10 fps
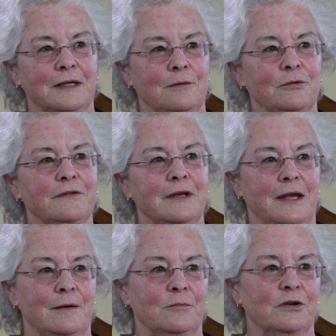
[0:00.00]
He was at
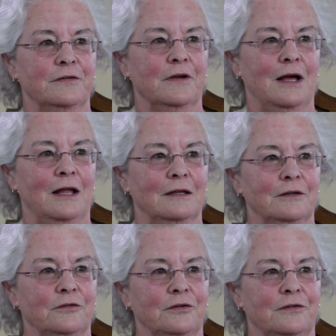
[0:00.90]
Amherst
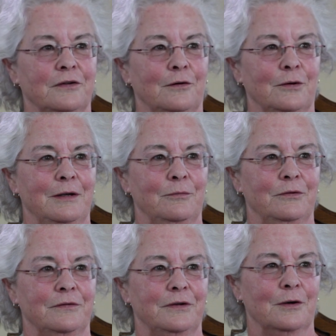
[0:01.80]
College, so he
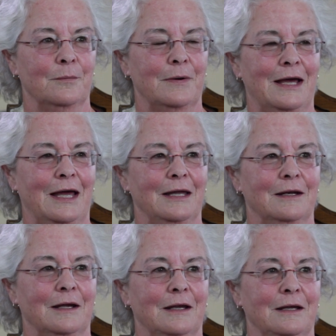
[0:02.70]
was nearby,
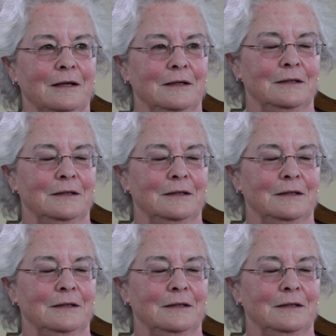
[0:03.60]
and I